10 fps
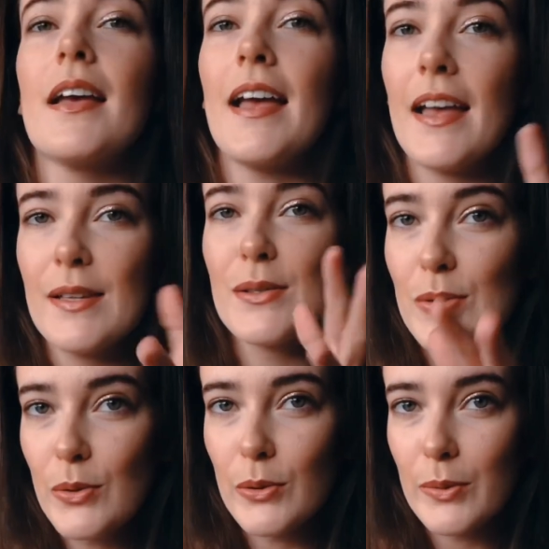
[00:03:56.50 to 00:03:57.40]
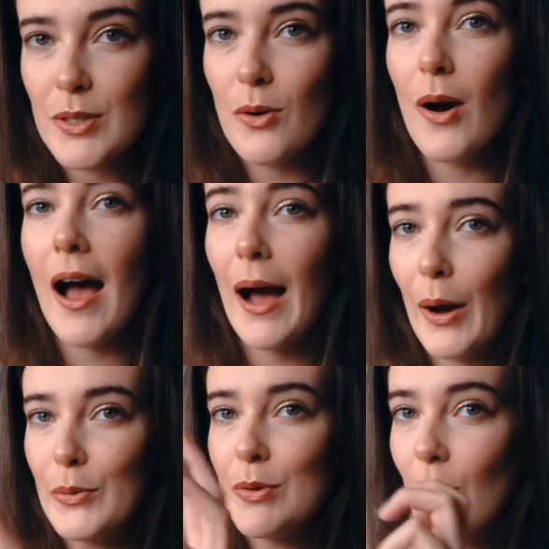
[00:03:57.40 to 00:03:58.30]
in school we're taught
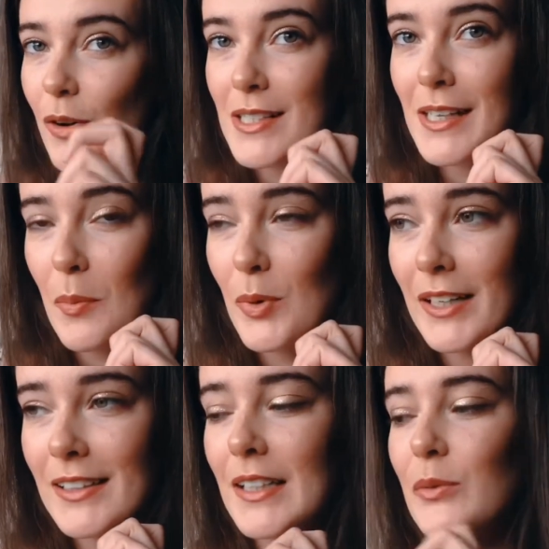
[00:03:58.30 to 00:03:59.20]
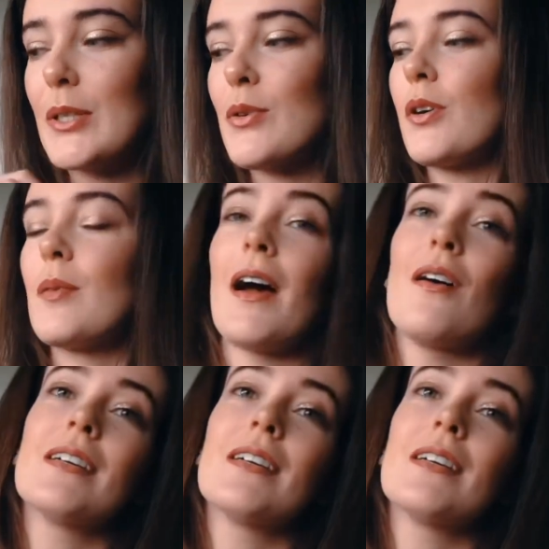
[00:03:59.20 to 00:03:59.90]
how not to get pregnant, we're taught about